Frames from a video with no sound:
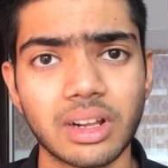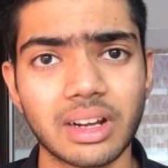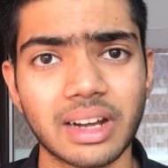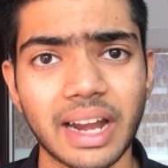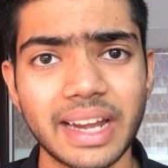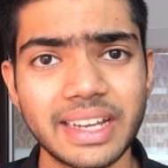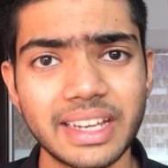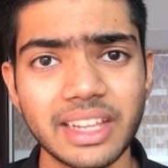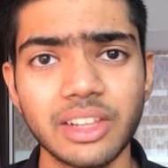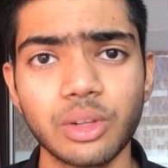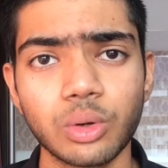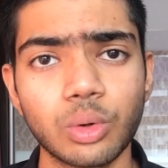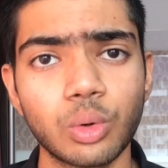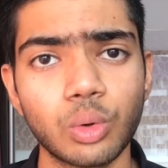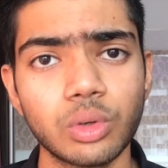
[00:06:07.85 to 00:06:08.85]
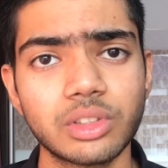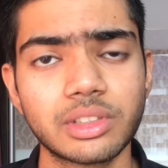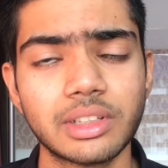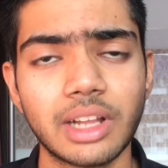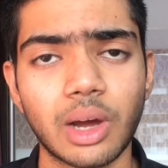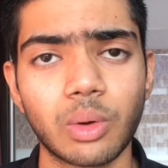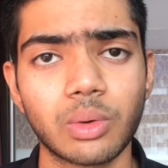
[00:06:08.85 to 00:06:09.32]
Writing your goals
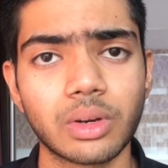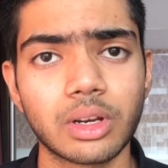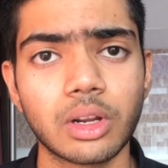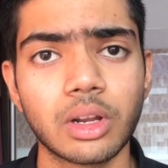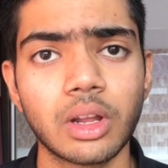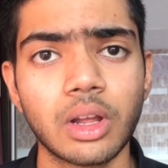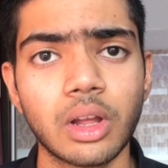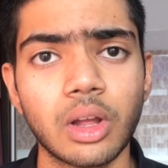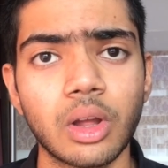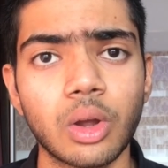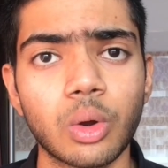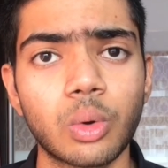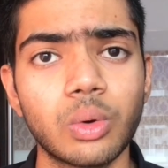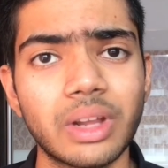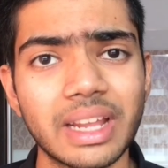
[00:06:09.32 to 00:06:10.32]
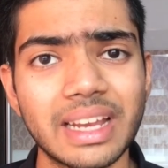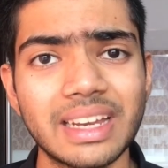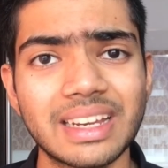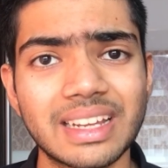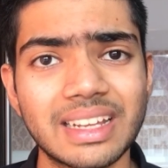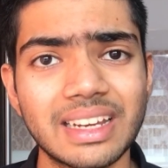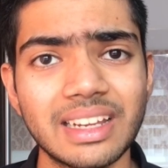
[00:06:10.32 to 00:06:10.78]
down could
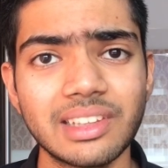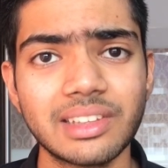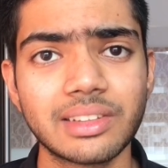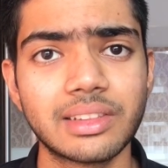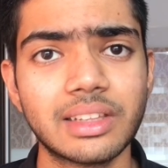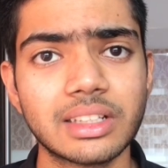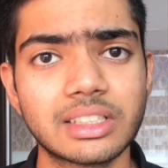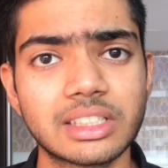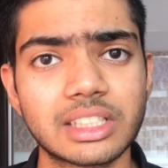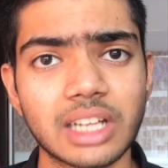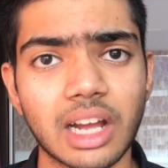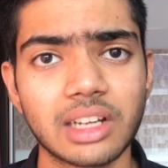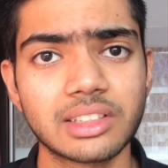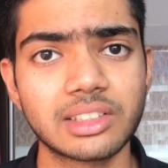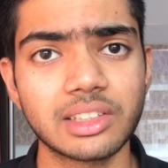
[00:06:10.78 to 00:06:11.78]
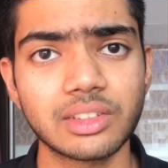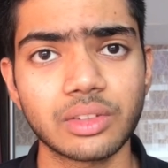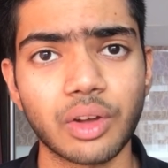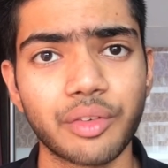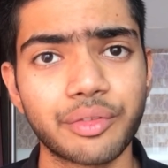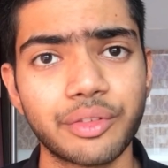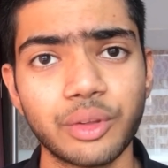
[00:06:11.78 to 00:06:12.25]
increase the chances
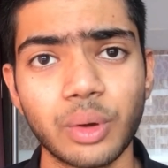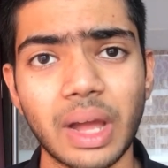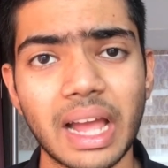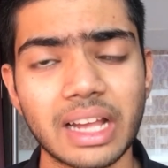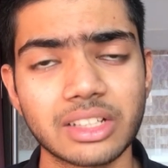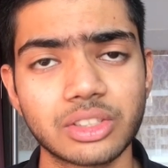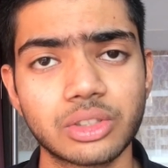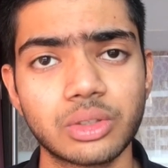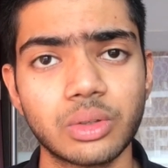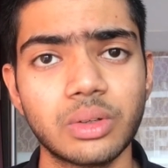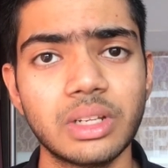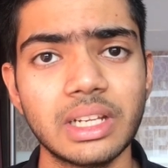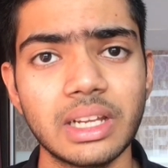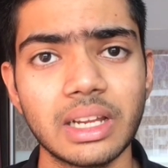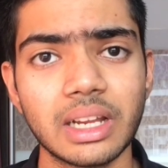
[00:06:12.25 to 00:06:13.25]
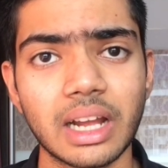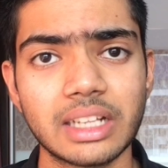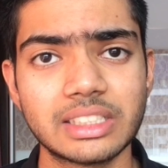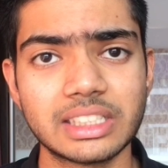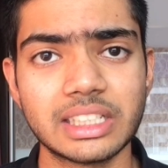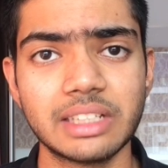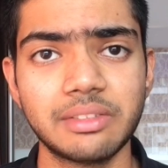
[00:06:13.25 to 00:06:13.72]
of you actually
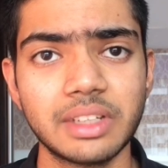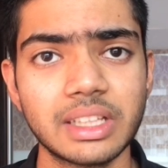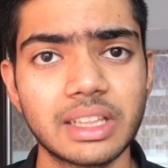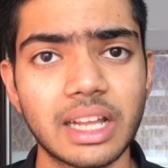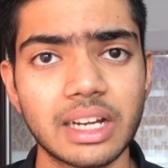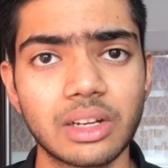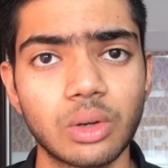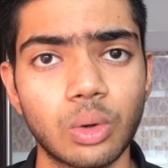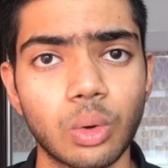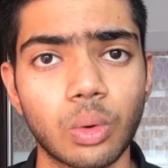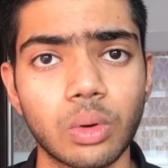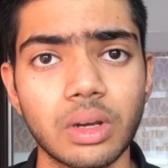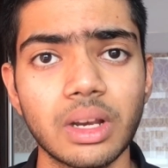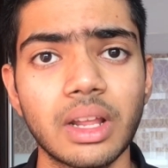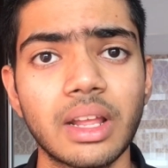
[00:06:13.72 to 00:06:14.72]
achieving that goal